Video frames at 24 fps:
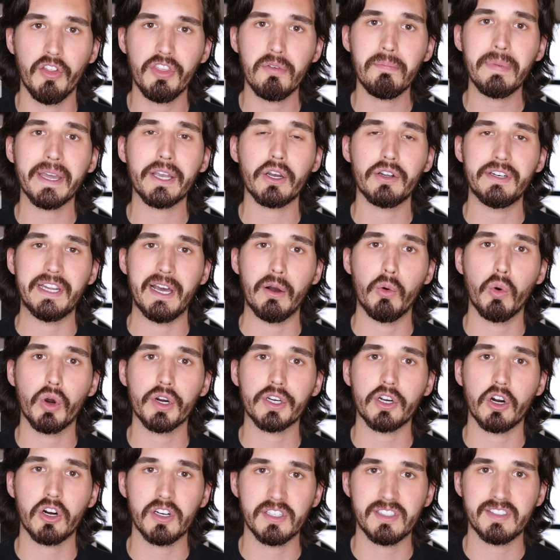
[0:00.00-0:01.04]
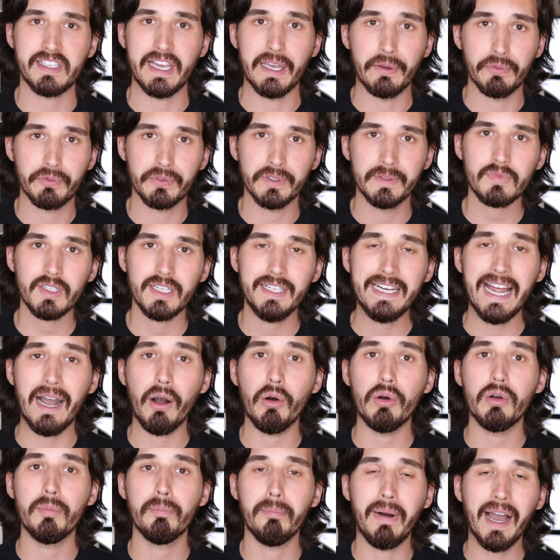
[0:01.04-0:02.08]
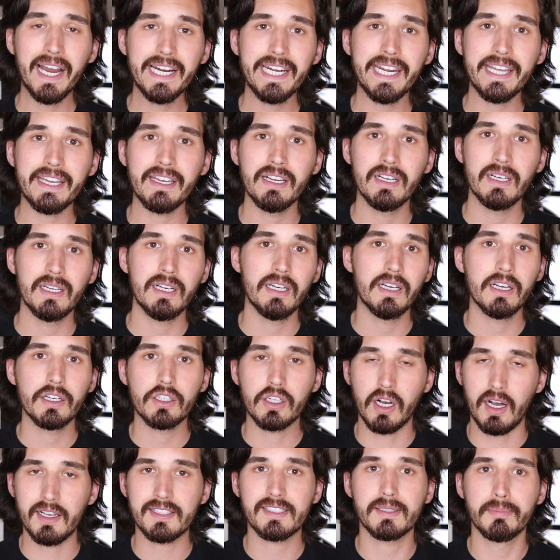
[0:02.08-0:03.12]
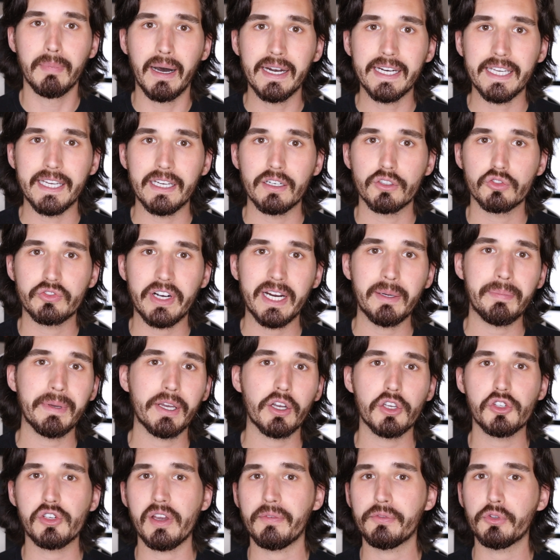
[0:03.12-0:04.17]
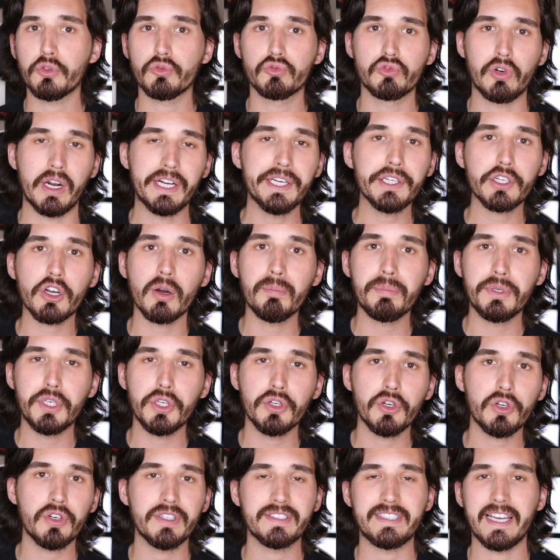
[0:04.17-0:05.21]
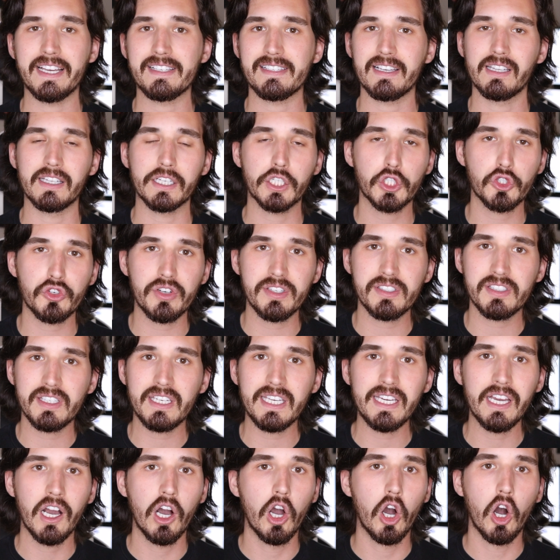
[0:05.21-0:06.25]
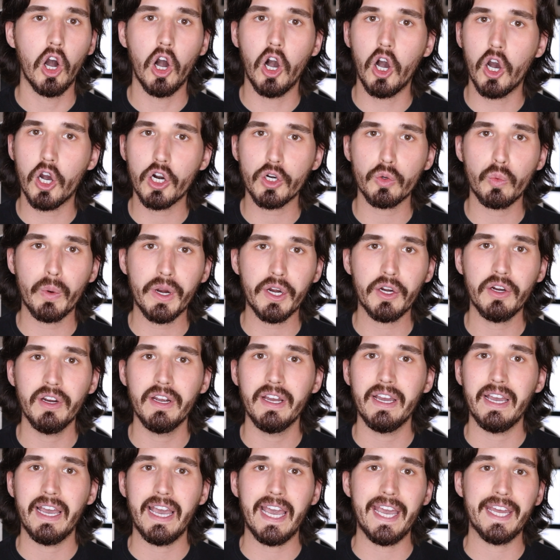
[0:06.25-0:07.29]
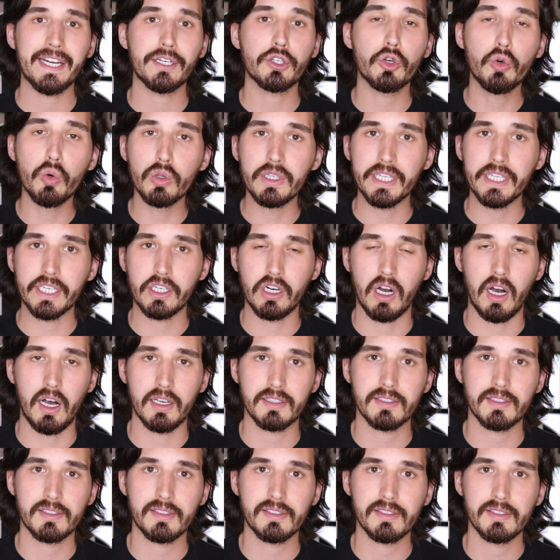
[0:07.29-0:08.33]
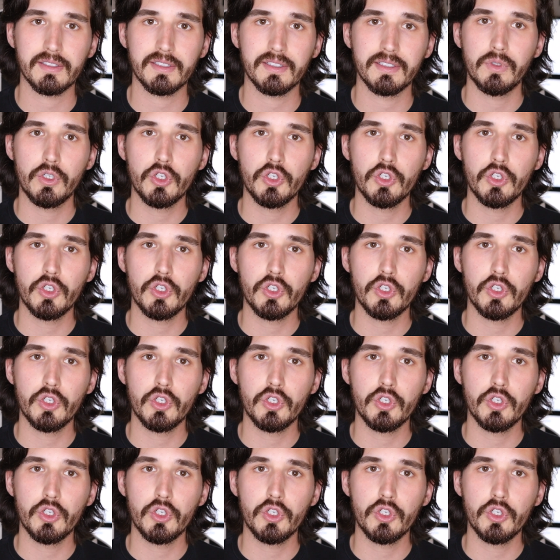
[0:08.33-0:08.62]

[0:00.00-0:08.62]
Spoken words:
the Bitcoin network are safe. Now, mining costs money, right? Because you have to run your computer, it takes electricity, hardware, and cooling costs.